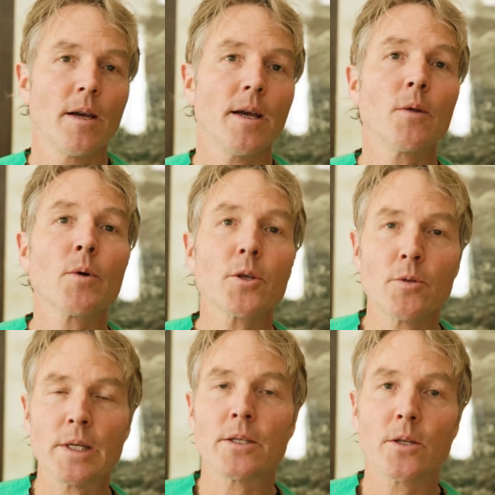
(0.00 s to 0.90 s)
and what
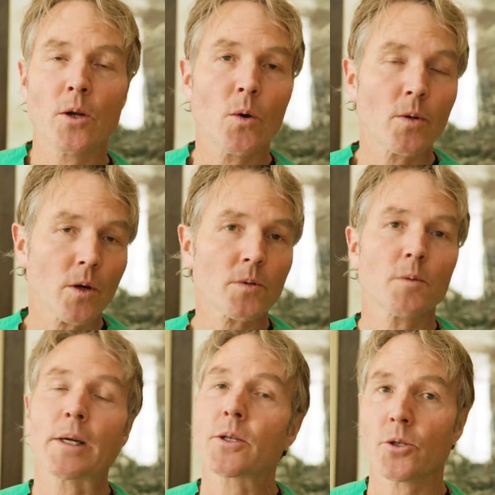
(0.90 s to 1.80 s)
you need to know to also
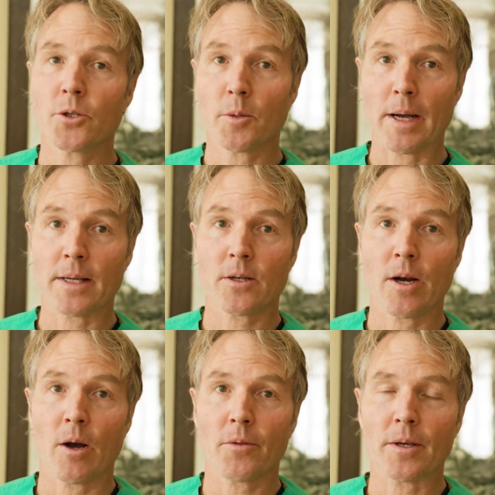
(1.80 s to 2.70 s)
make sure your pets are
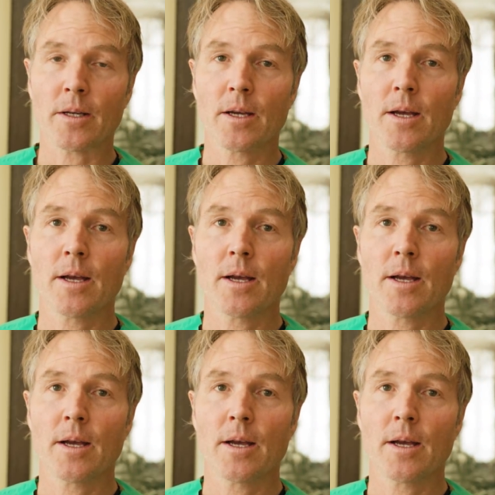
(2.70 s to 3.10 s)
healthy.